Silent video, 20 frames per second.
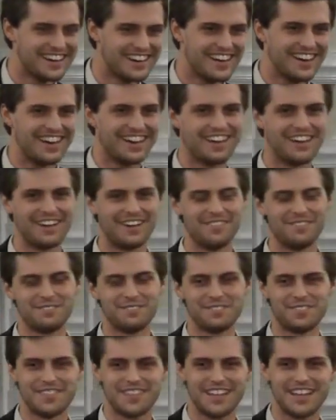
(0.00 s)

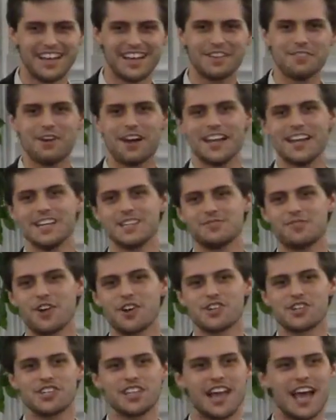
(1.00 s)
Anyway, his
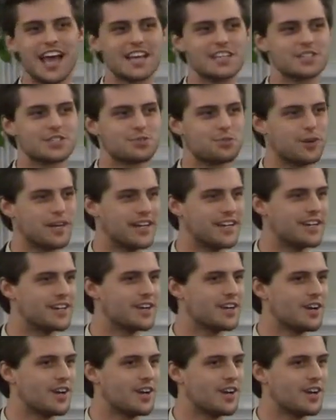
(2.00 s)
version last week